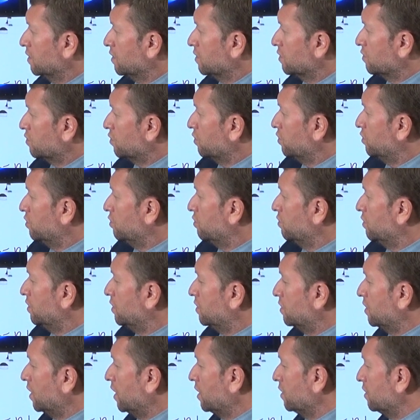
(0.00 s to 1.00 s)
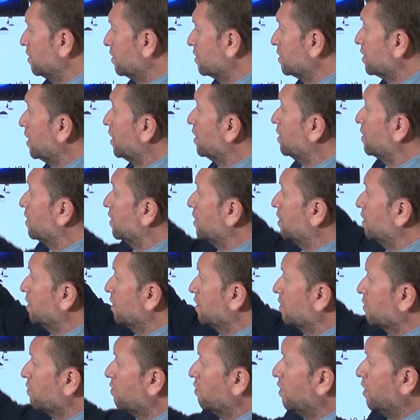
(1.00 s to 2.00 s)
so you need to understand the
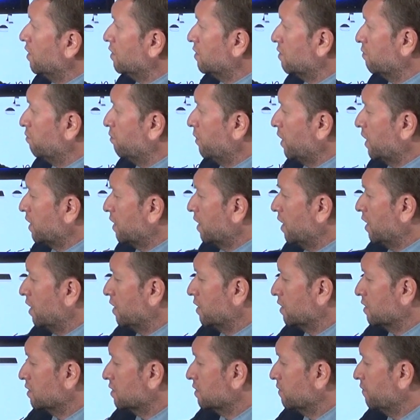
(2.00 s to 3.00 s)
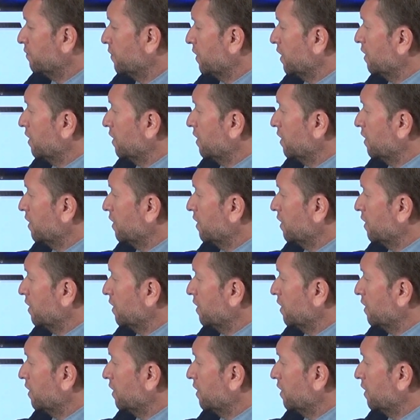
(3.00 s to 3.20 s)
quantum mechanics.